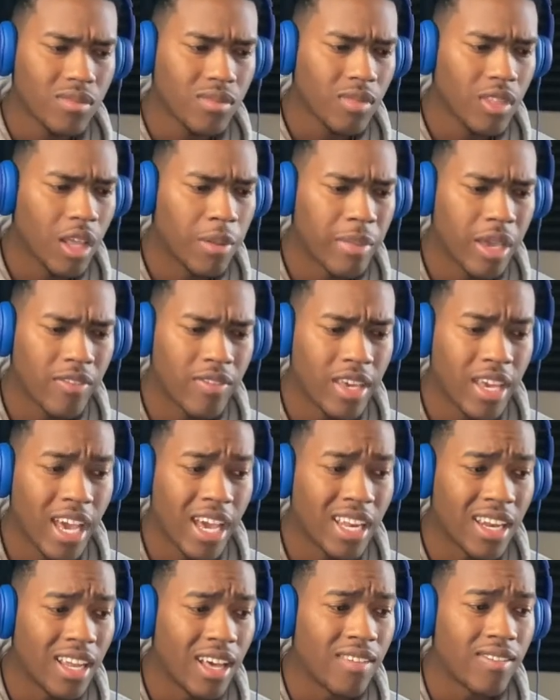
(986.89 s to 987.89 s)
I mean, if he
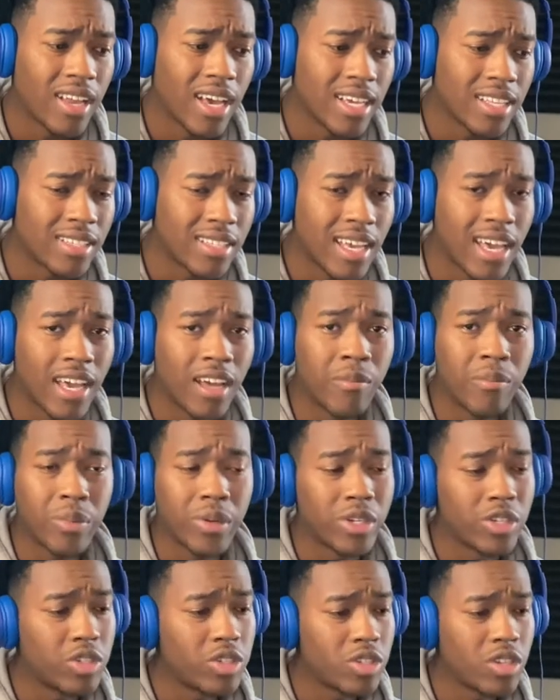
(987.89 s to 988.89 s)
had love like that, I'm
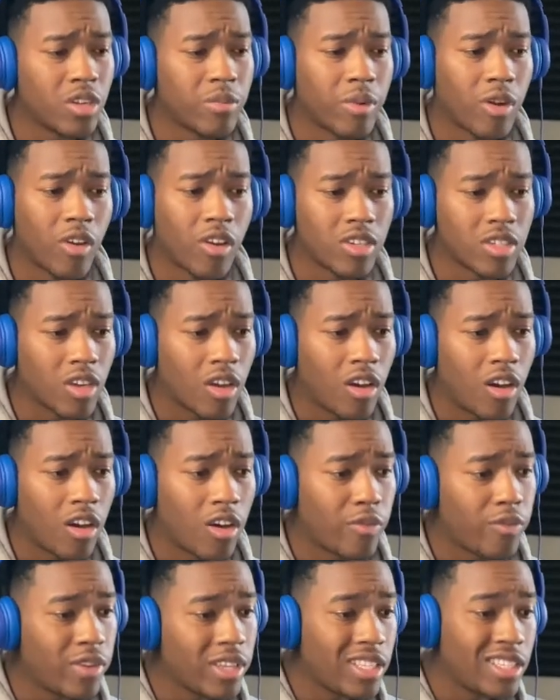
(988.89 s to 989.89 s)
pretty sure, bro, because all
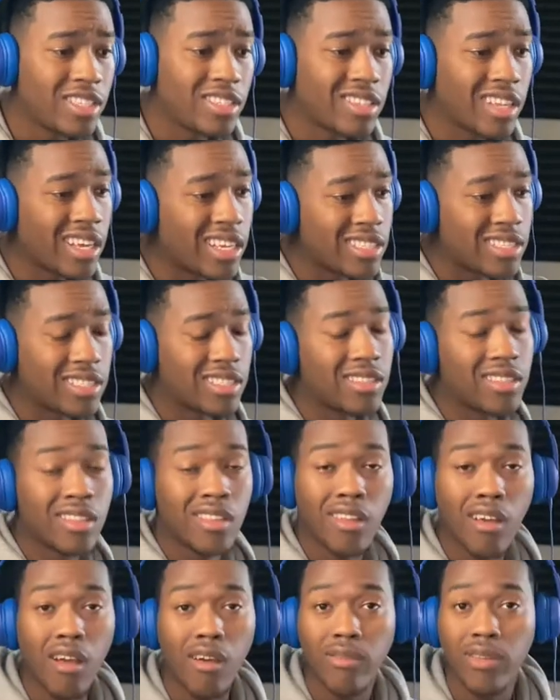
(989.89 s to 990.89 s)
50 states
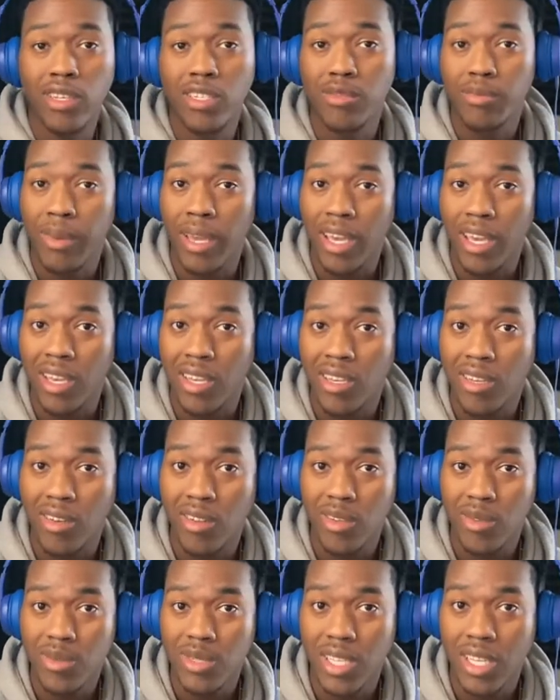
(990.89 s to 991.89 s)
love this man. You
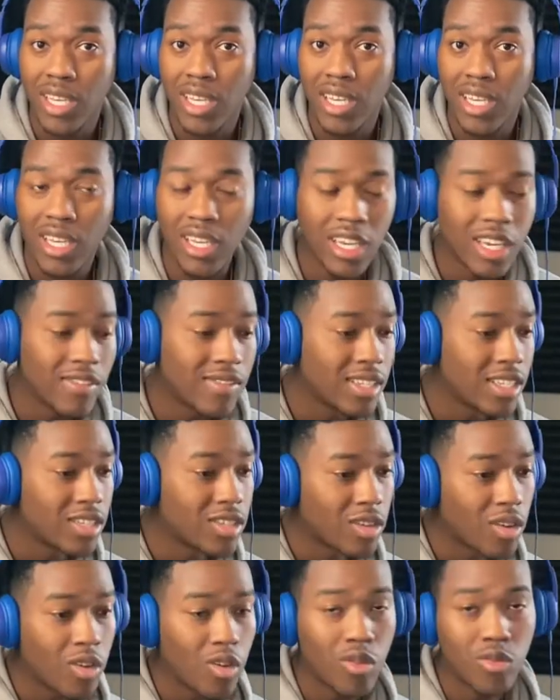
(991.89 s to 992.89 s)
know what I'm saying? Even his
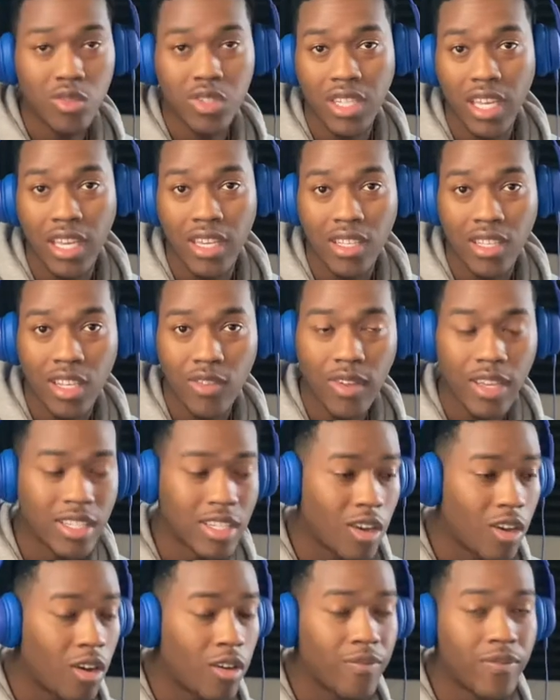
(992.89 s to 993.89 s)
own state. If I said
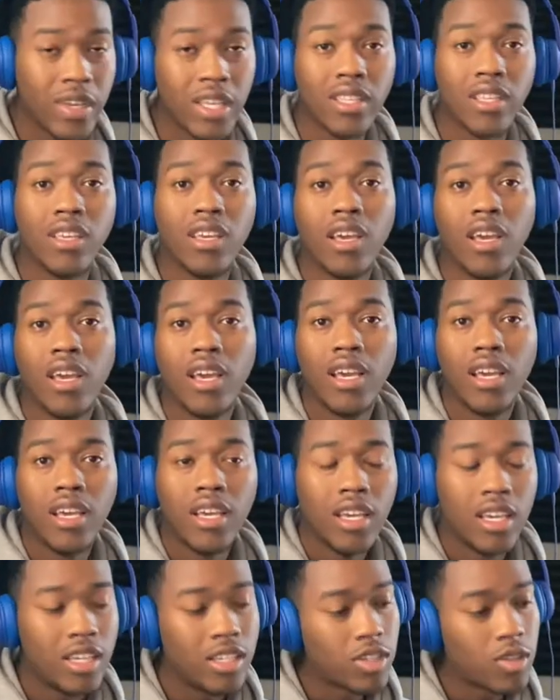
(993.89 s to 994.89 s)
all 50,
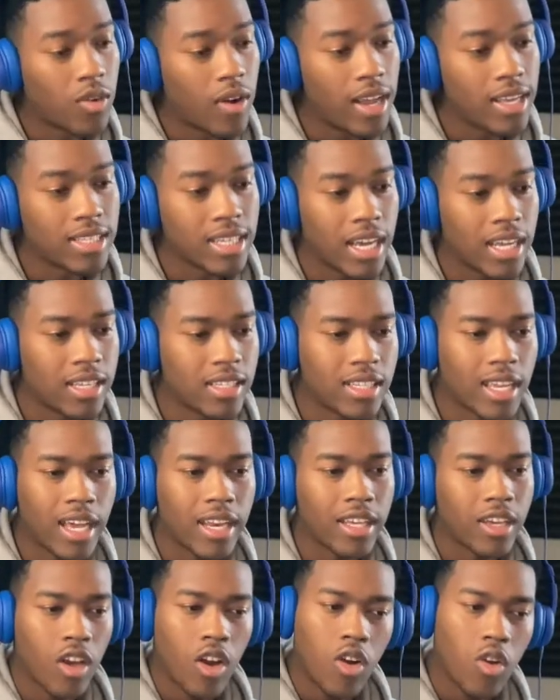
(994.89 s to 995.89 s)
it's crazy how this had
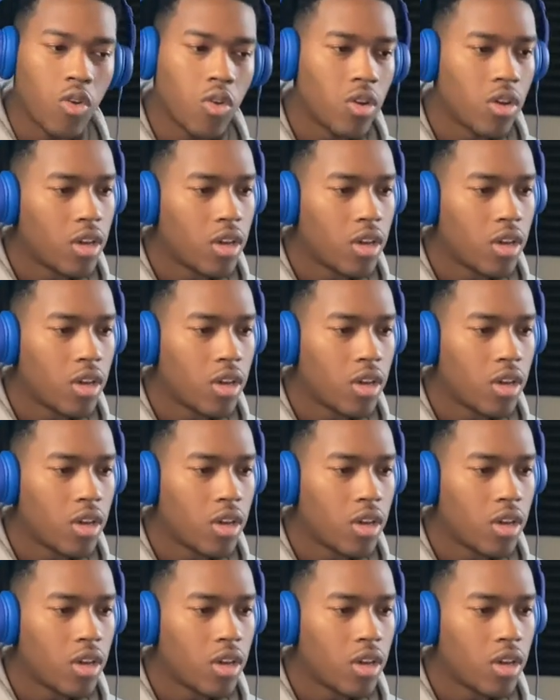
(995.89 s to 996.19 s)
to go.